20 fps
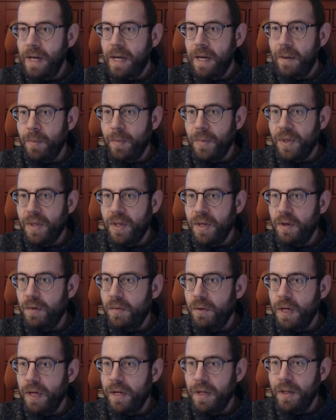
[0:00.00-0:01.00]
the
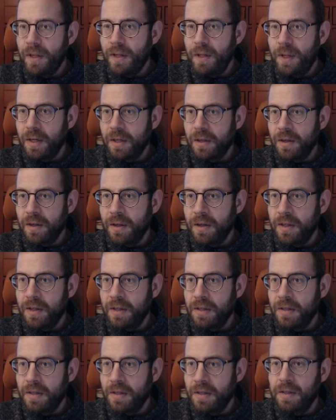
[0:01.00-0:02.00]
array that this
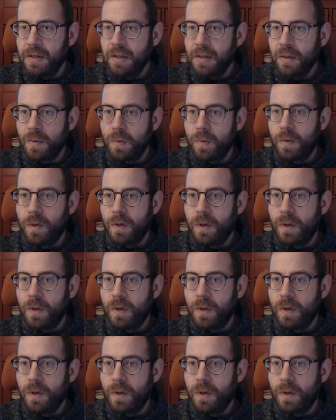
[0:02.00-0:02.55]
doesn't work.